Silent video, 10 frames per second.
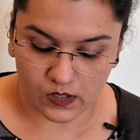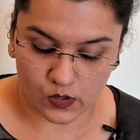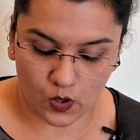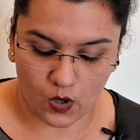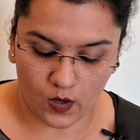
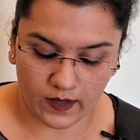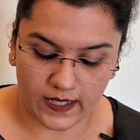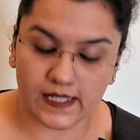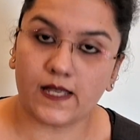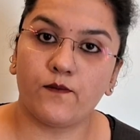So
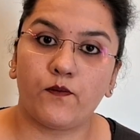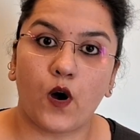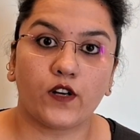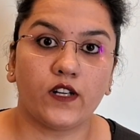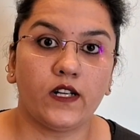it's
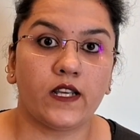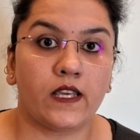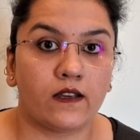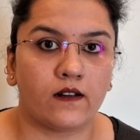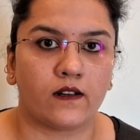important
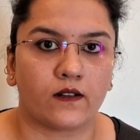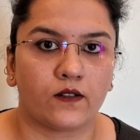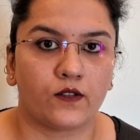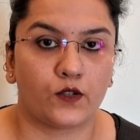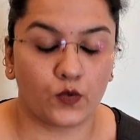here
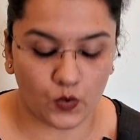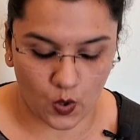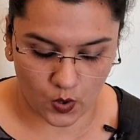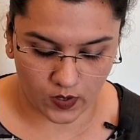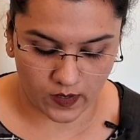to
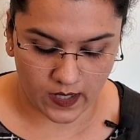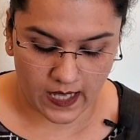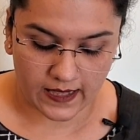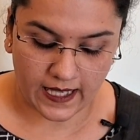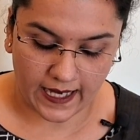note
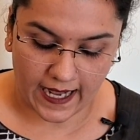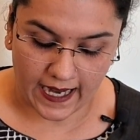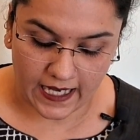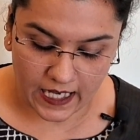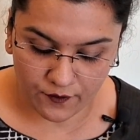that
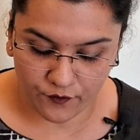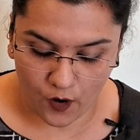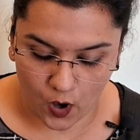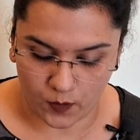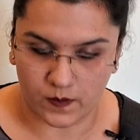any
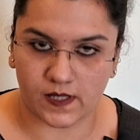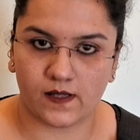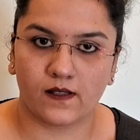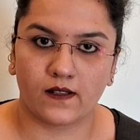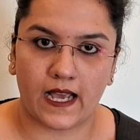
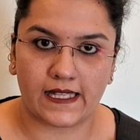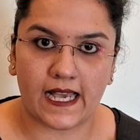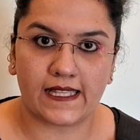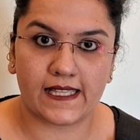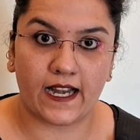forms, as
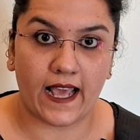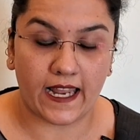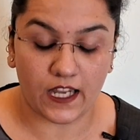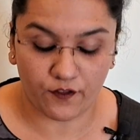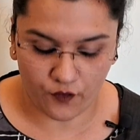I said,
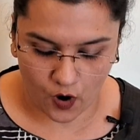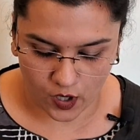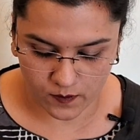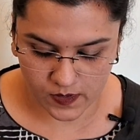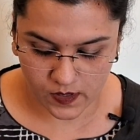any
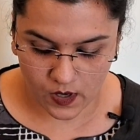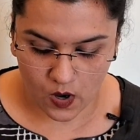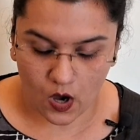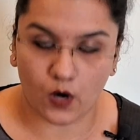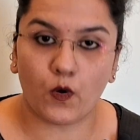forms
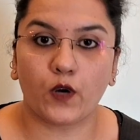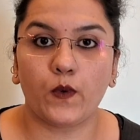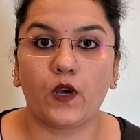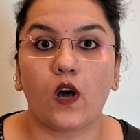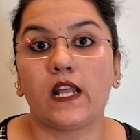or what
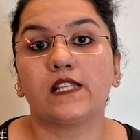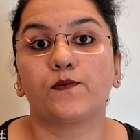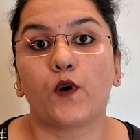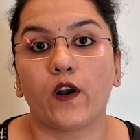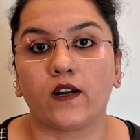we call as
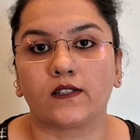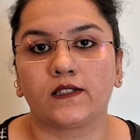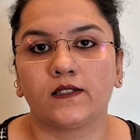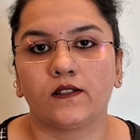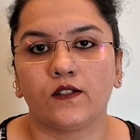
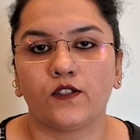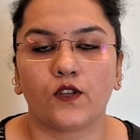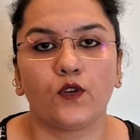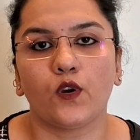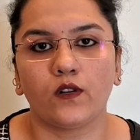products.
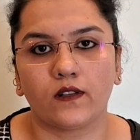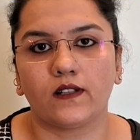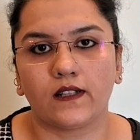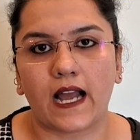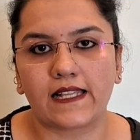So you know,
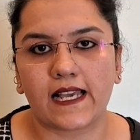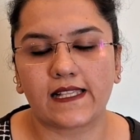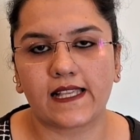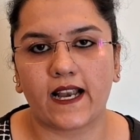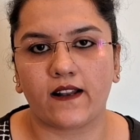as I
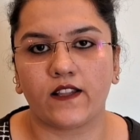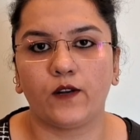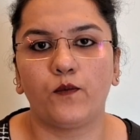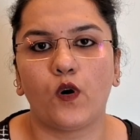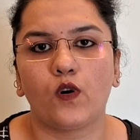said,
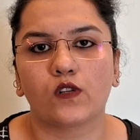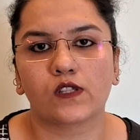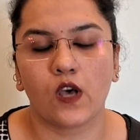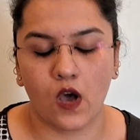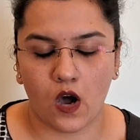that
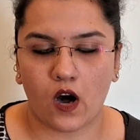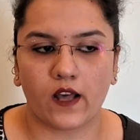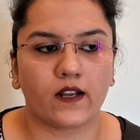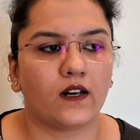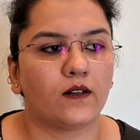books
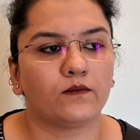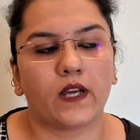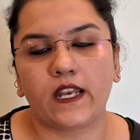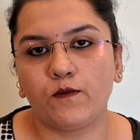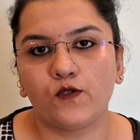or uh,
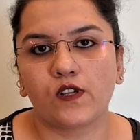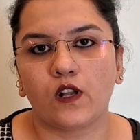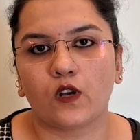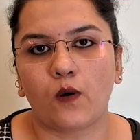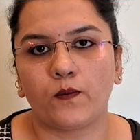any
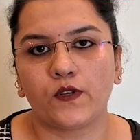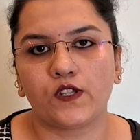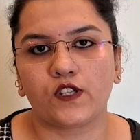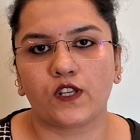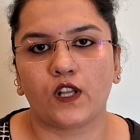musical
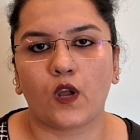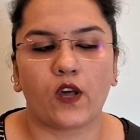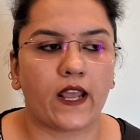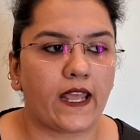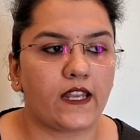composition
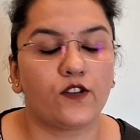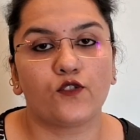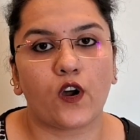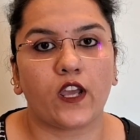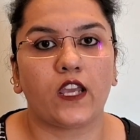or any
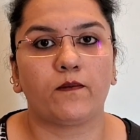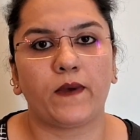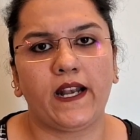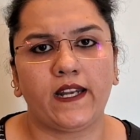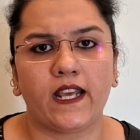drawing,
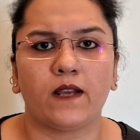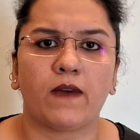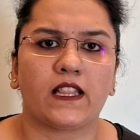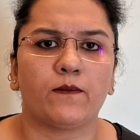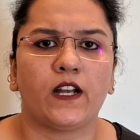painting,
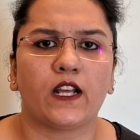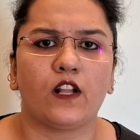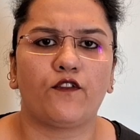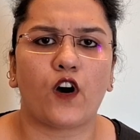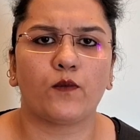
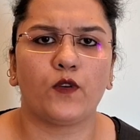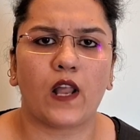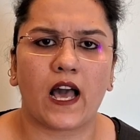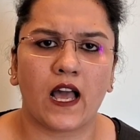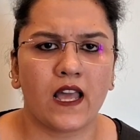mathematical
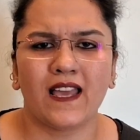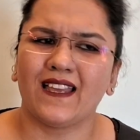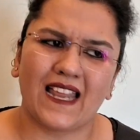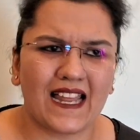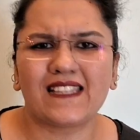formula,
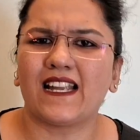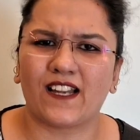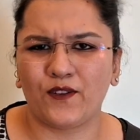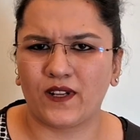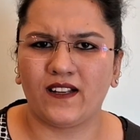
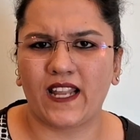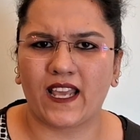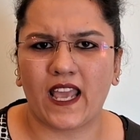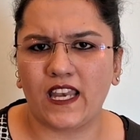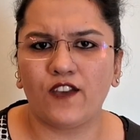etc. You can
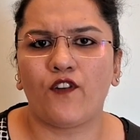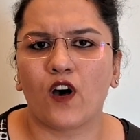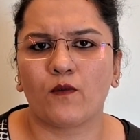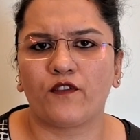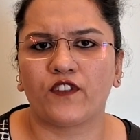take any
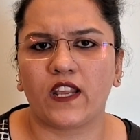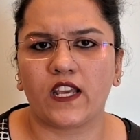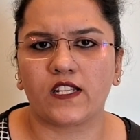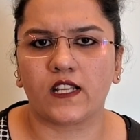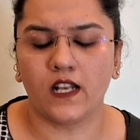form of
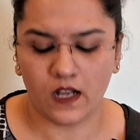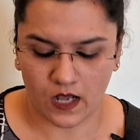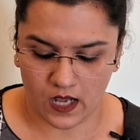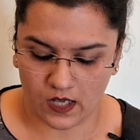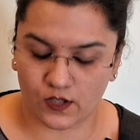creation.
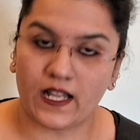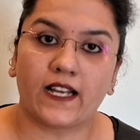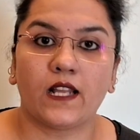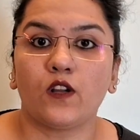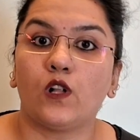So
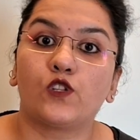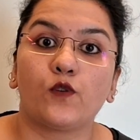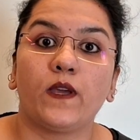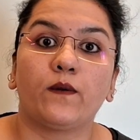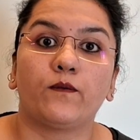that can
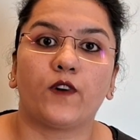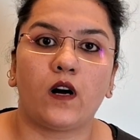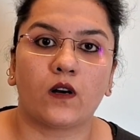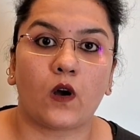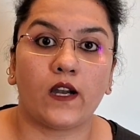also be
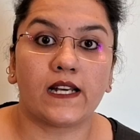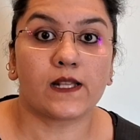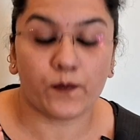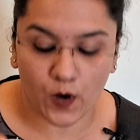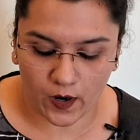uh, called as
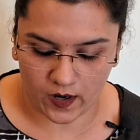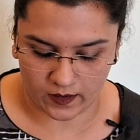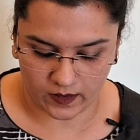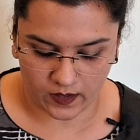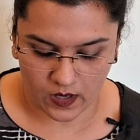a
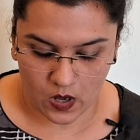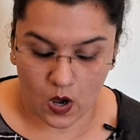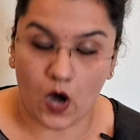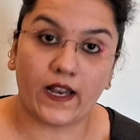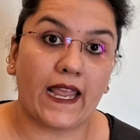product
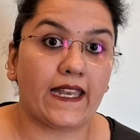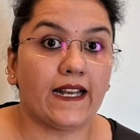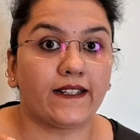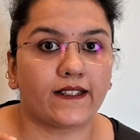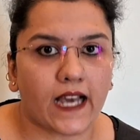or
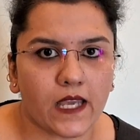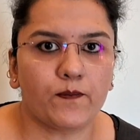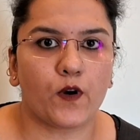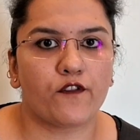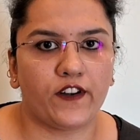any
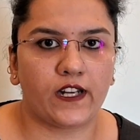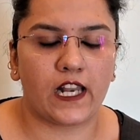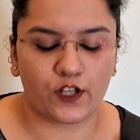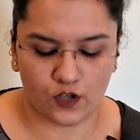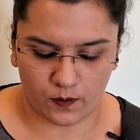type of
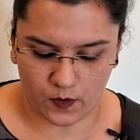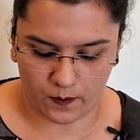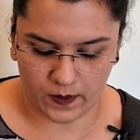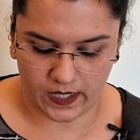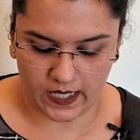intellectual
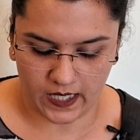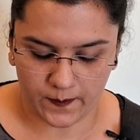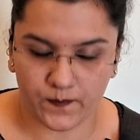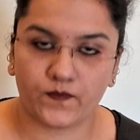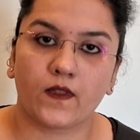
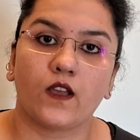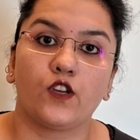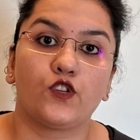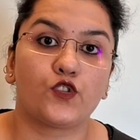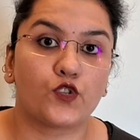property
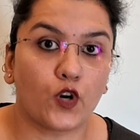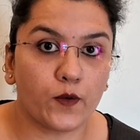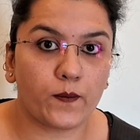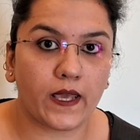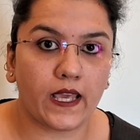
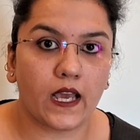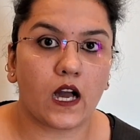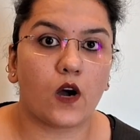should be